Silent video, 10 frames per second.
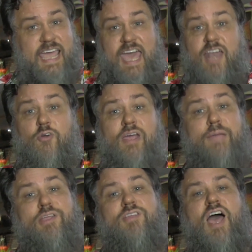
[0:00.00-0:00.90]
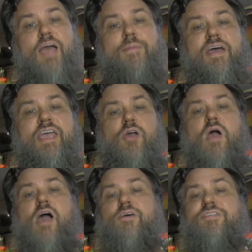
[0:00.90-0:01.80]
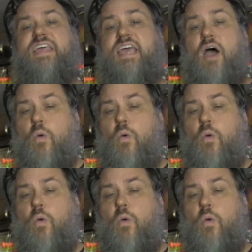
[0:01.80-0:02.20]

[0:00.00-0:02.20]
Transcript: category I'm going to talk about here are the